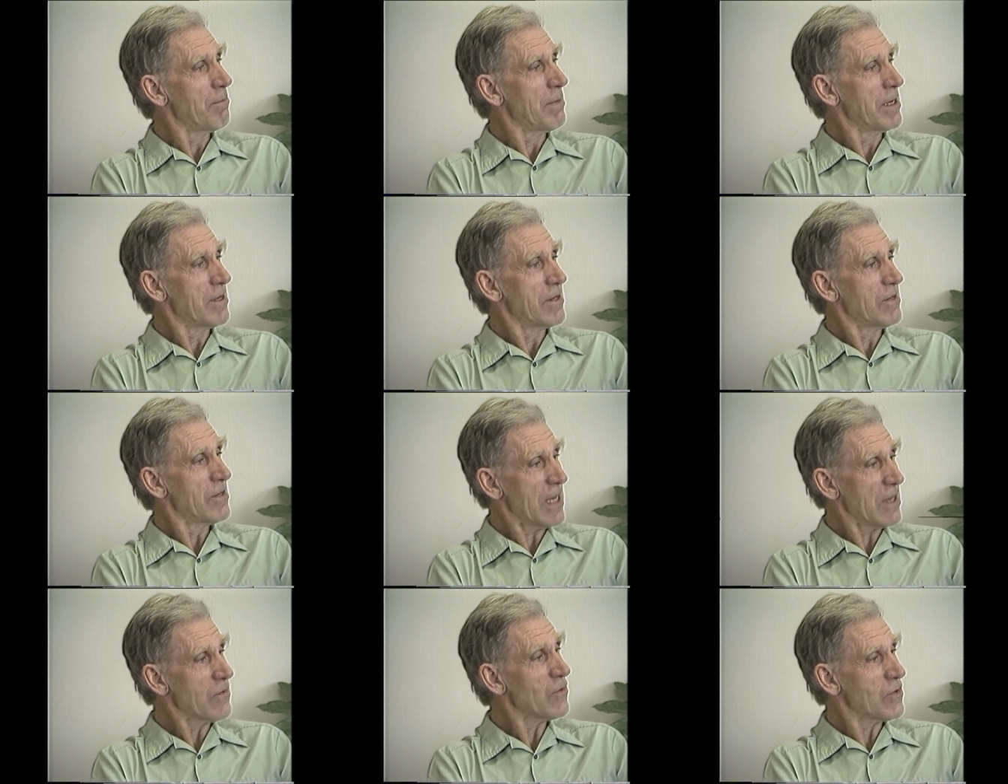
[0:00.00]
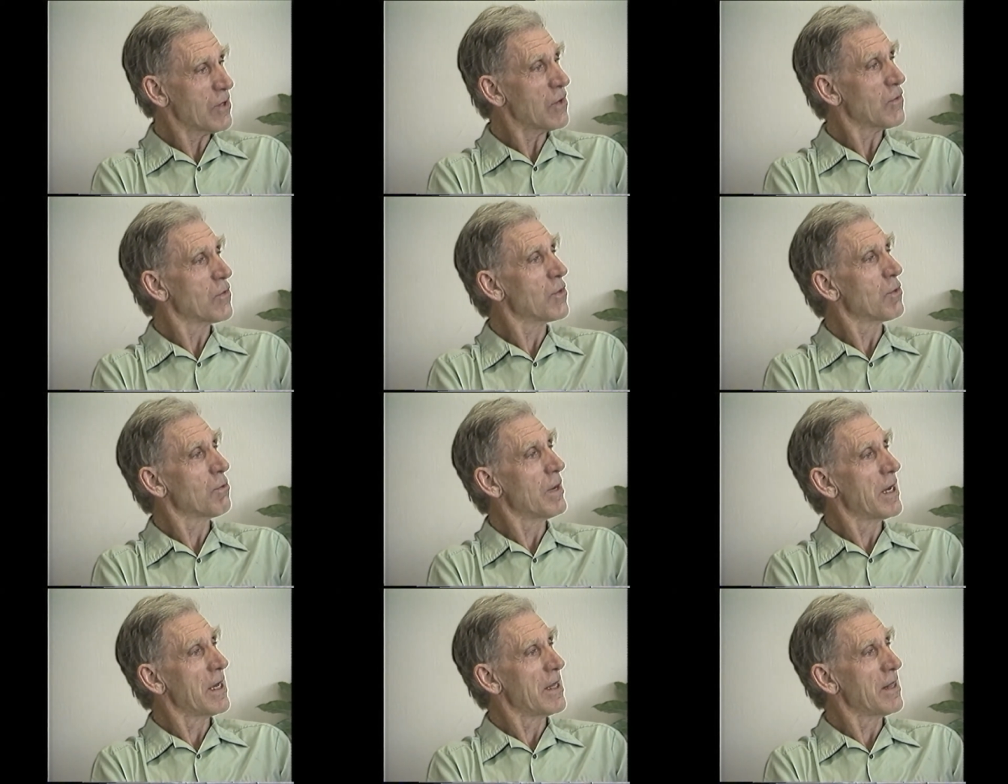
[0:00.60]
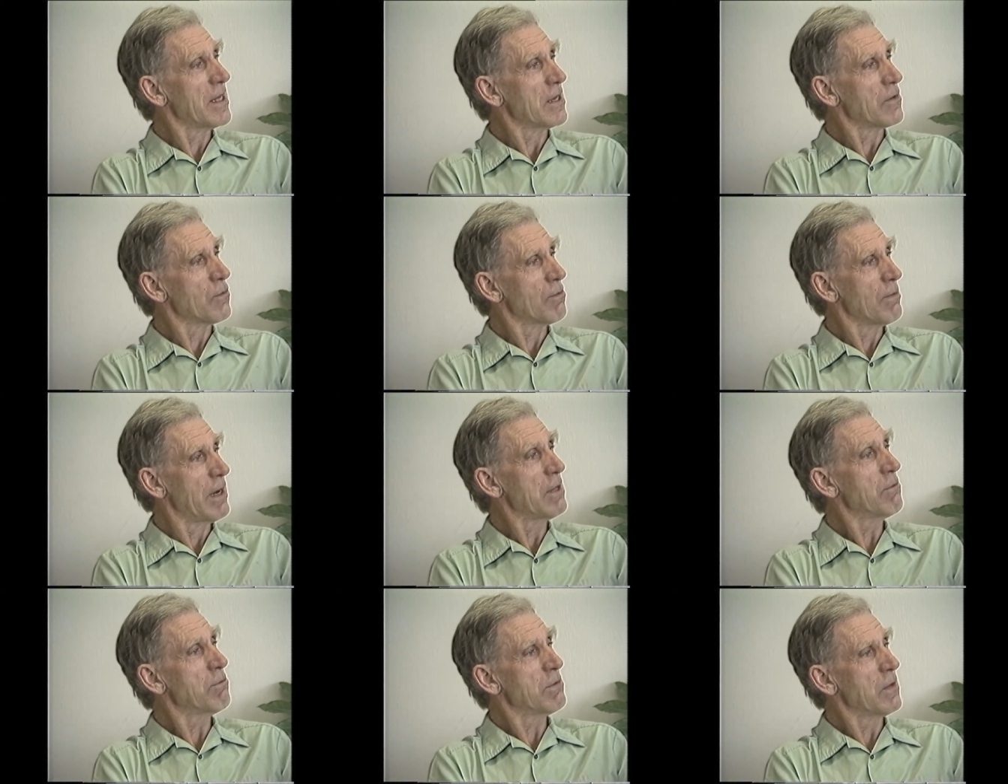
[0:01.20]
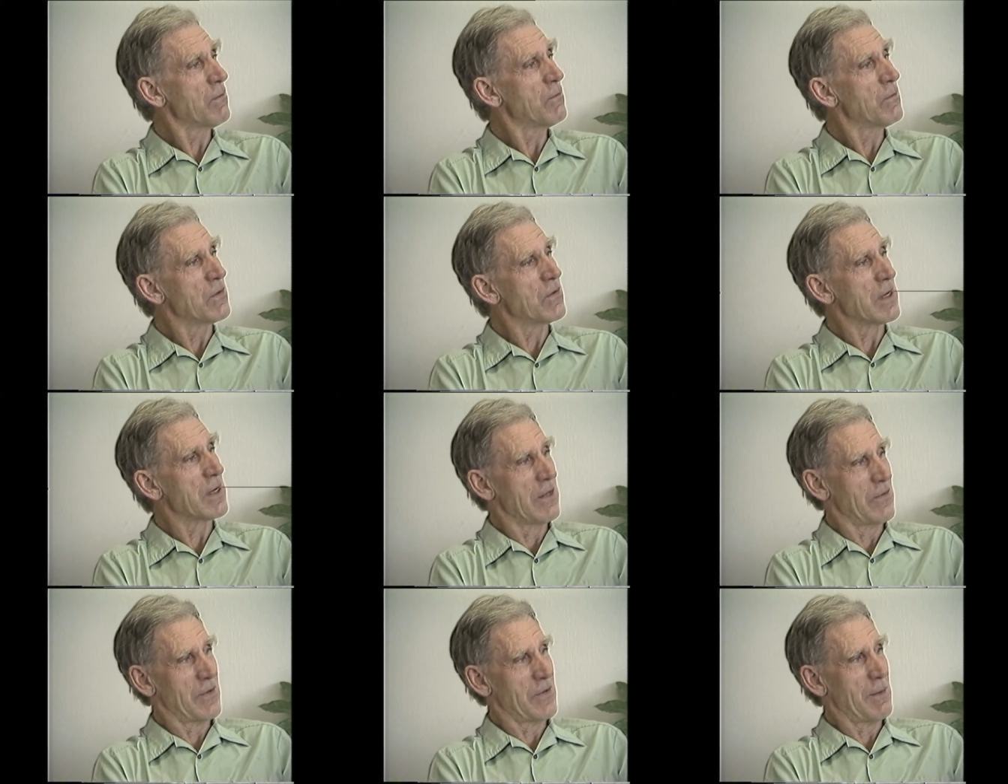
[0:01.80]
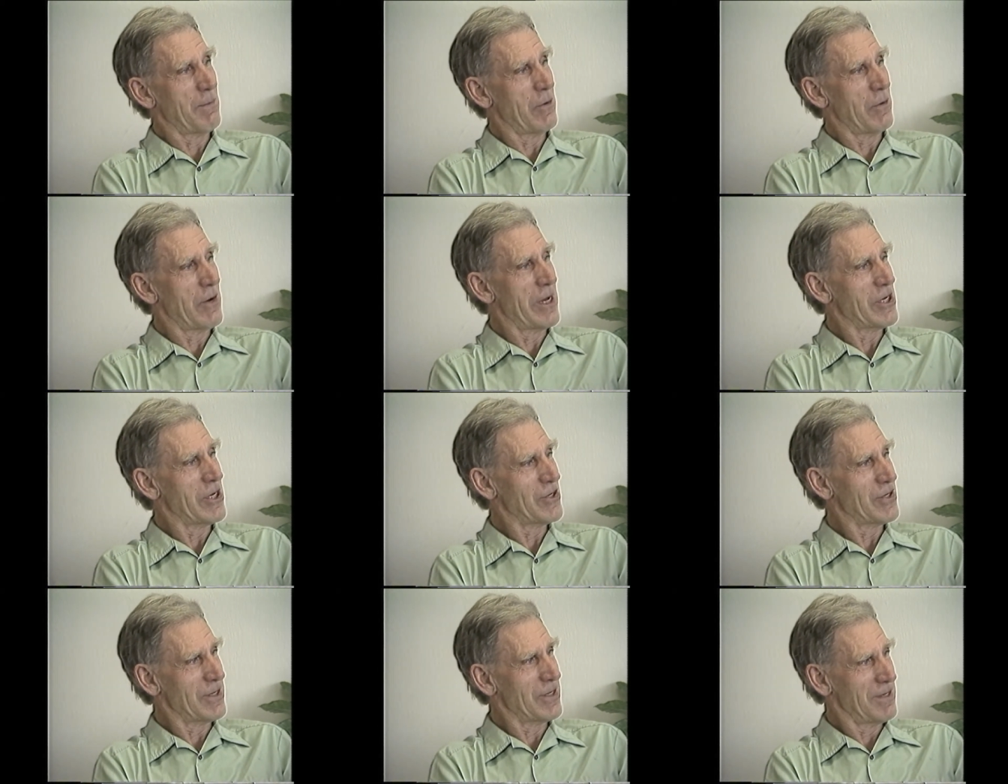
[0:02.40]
but that's just the way things were. Yes. It was a physical separation.